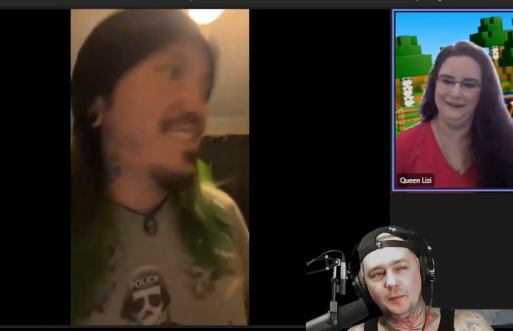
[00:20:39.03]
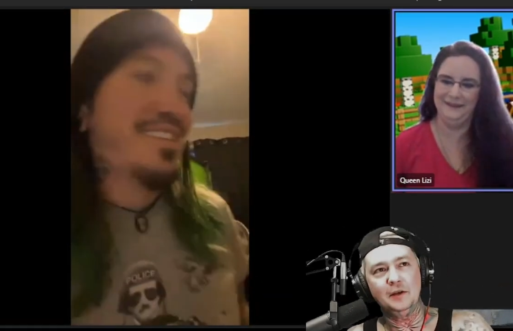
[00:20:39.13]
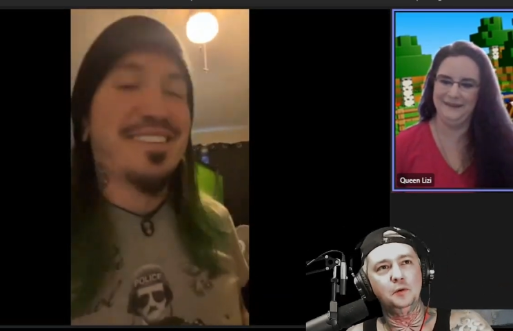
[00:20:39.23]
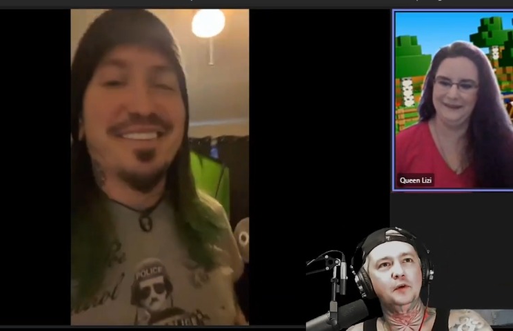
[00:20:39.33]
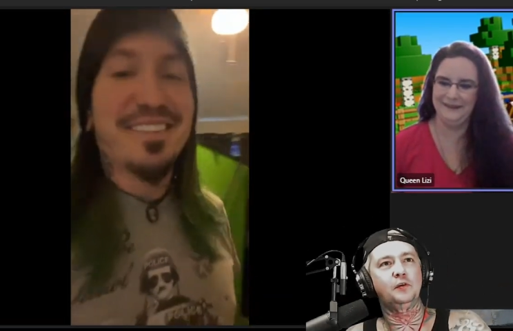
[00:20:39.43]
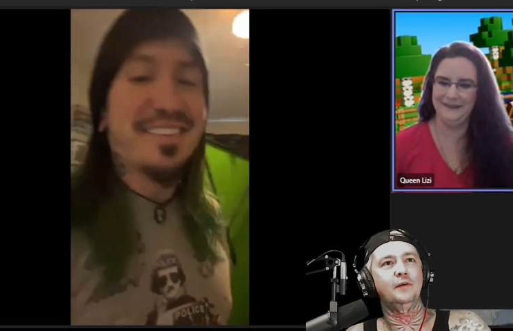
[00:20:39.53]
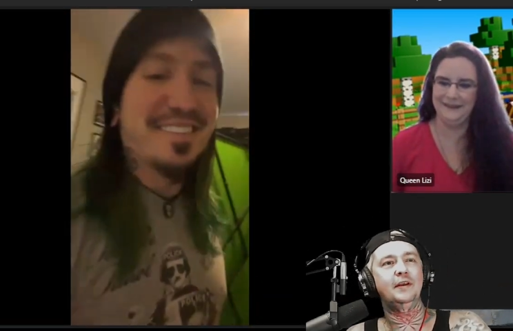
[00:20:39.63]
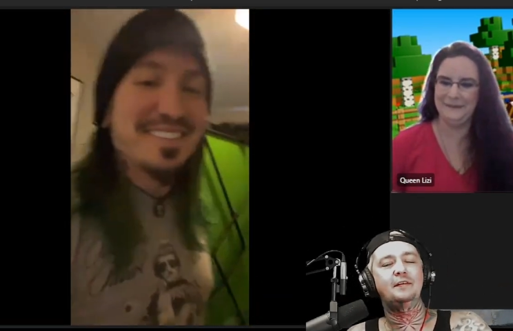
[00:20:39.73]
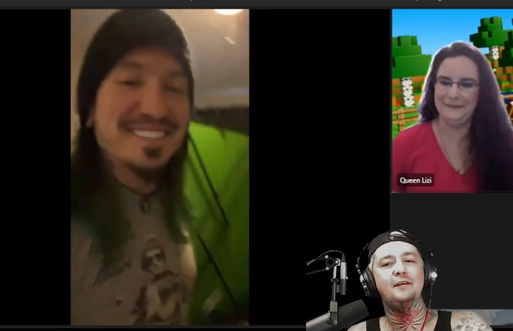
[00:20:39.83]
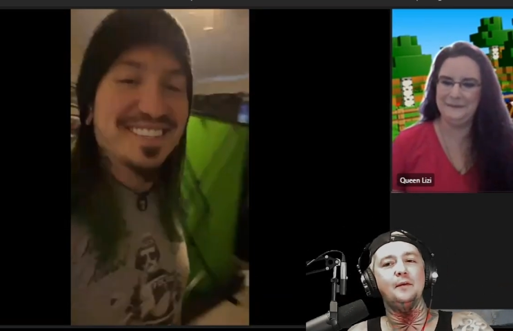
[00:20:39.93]
Speaker 1: we do a trivia
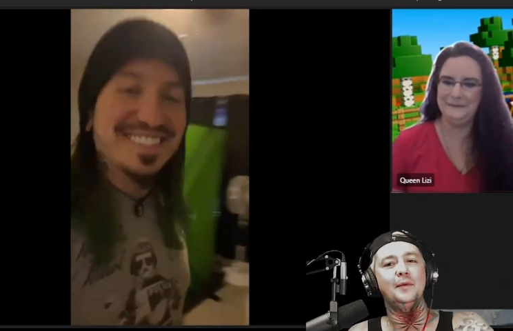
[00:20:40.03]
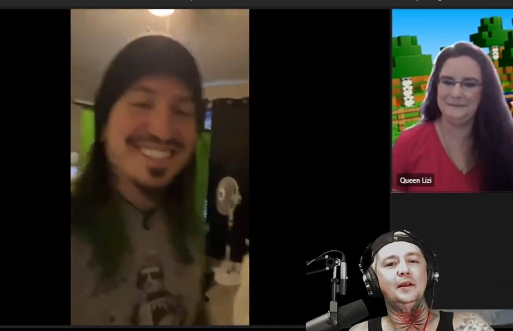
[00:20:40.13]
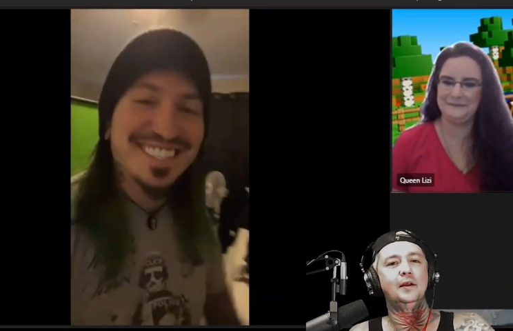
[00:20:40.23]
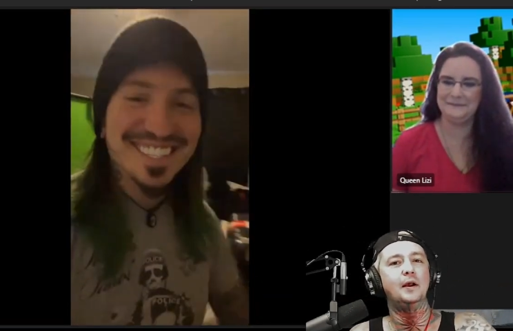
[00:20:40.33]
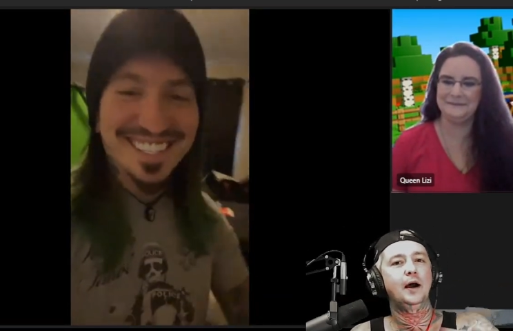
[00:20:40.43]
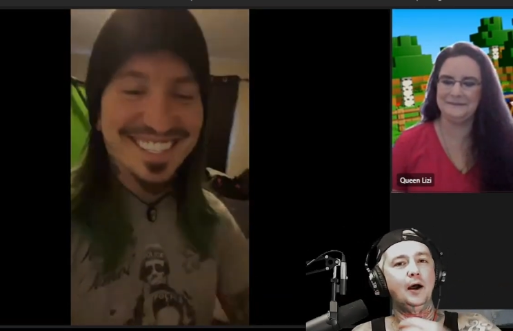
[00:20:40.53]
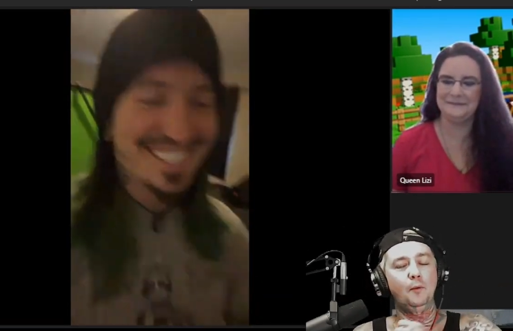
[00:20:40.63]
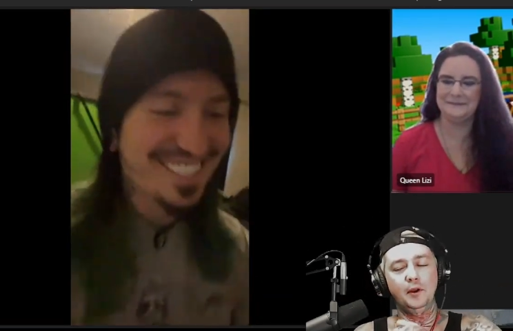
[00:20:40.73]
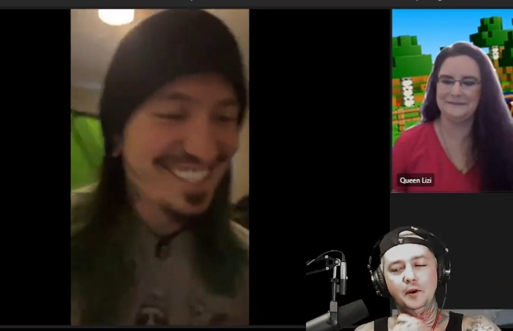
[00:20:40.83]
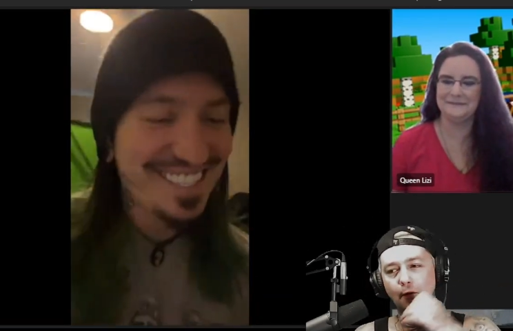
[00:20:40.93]
segment. I want
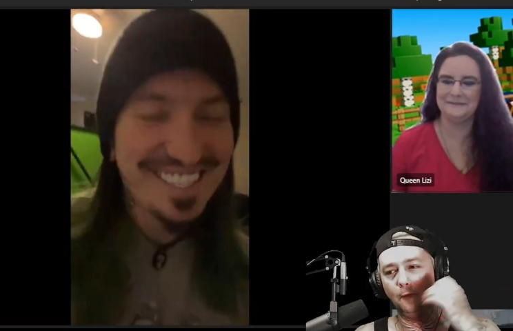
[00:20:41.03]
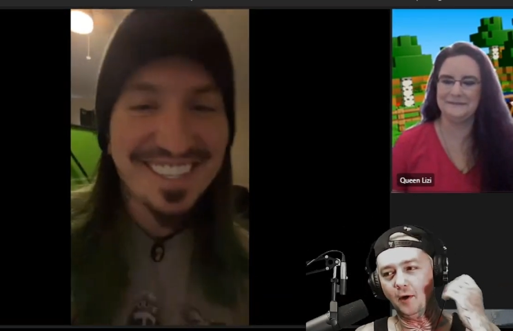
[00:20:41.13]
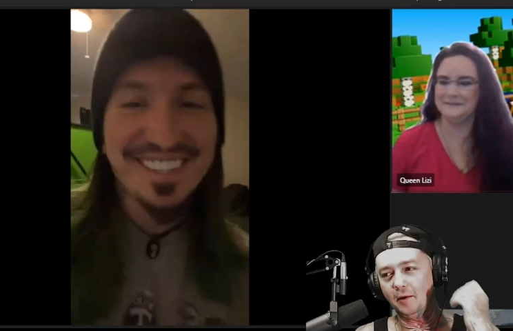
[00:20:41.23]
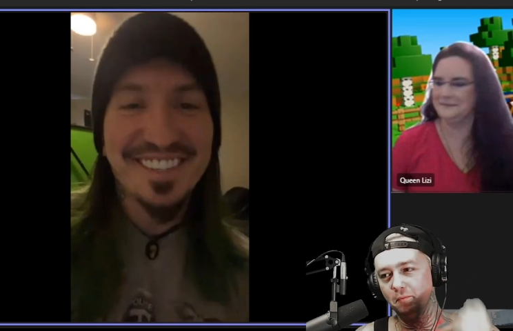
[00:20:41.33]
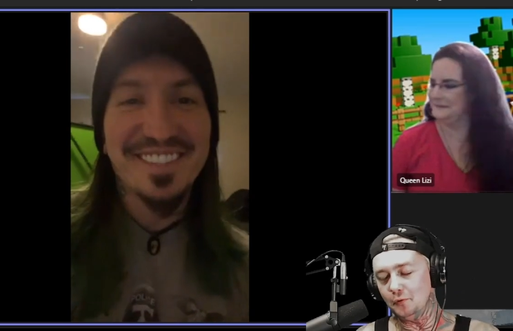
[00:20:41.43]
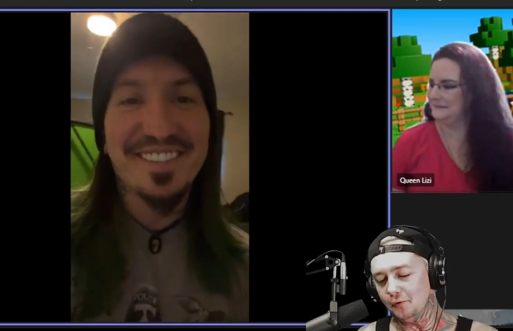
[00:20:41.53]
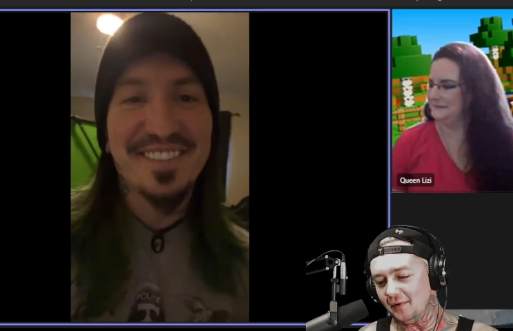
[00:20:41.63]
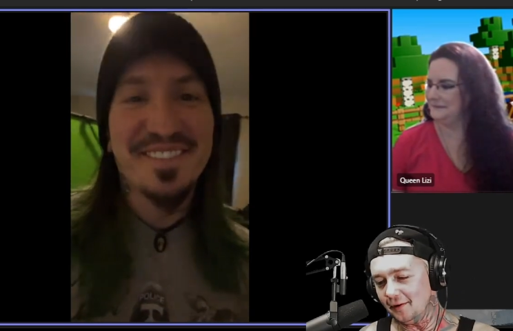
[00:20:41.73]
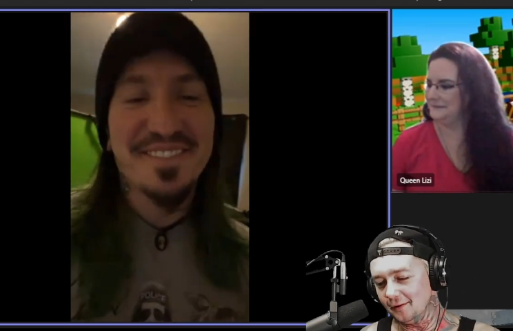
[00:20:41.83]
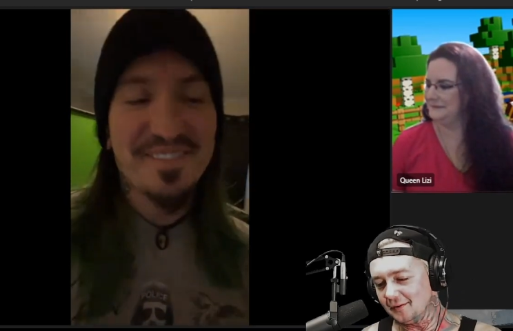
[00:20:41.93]
to know what
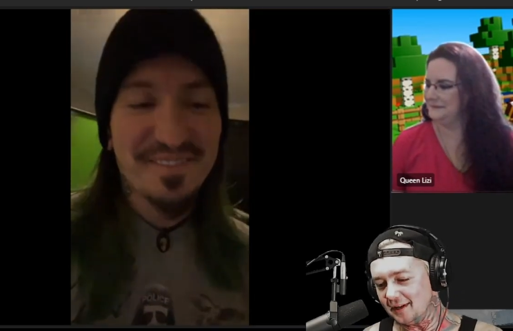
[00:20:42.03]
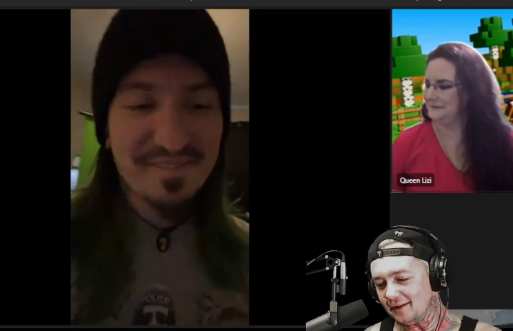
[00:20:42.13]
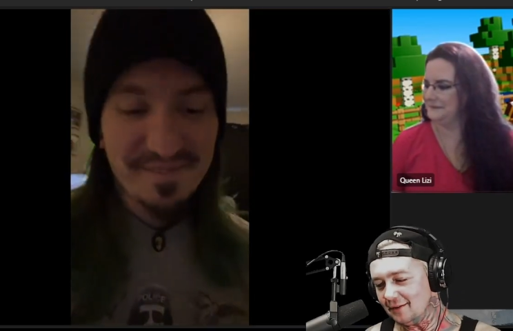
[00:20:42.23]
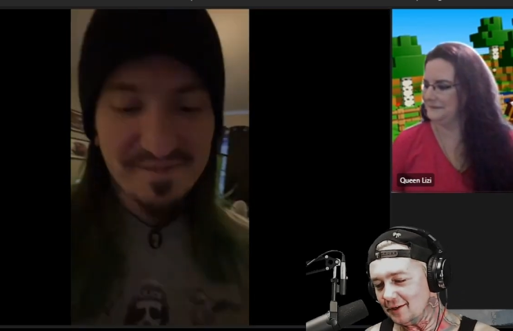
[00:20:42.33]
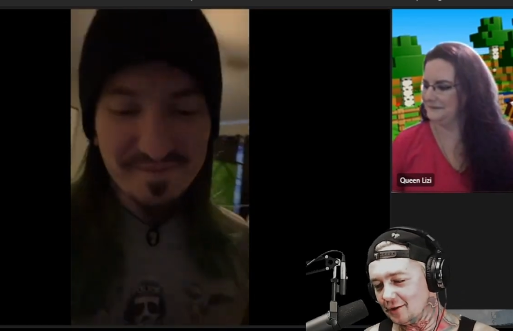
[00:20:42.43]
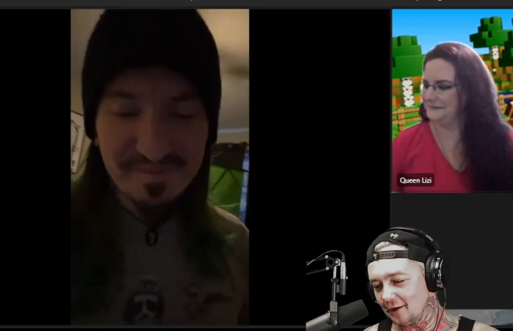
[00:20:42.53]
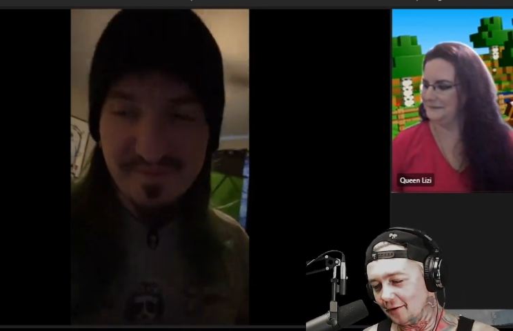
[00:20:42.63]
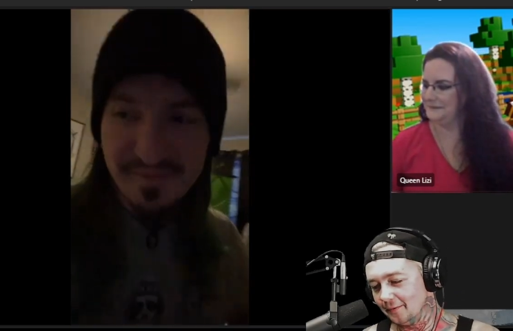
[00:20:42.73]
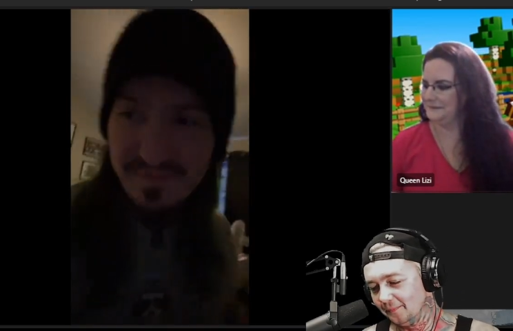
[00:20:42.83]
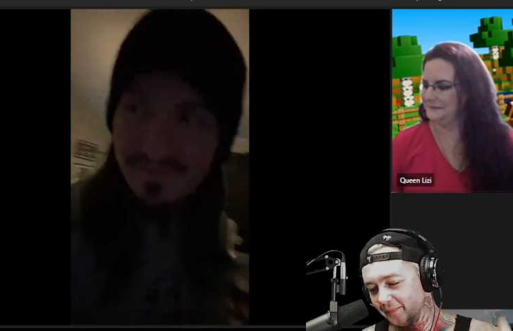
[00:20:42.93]
movie or TV
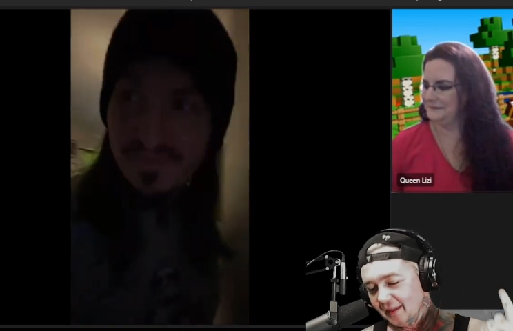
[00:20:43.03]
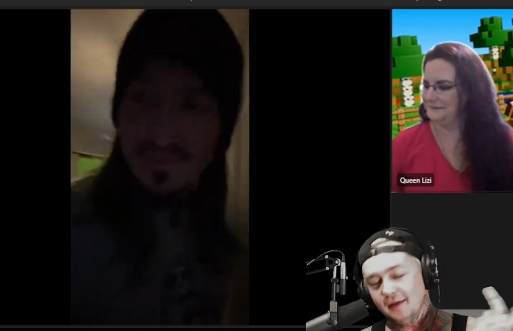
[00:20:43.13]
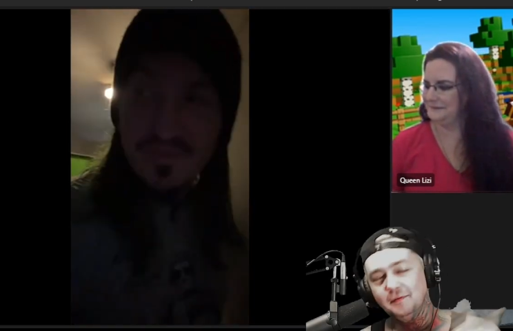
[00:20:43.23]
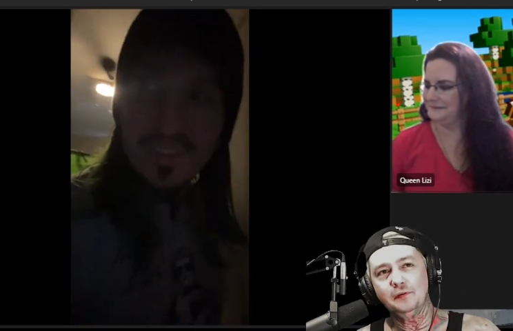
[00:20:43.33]
show have you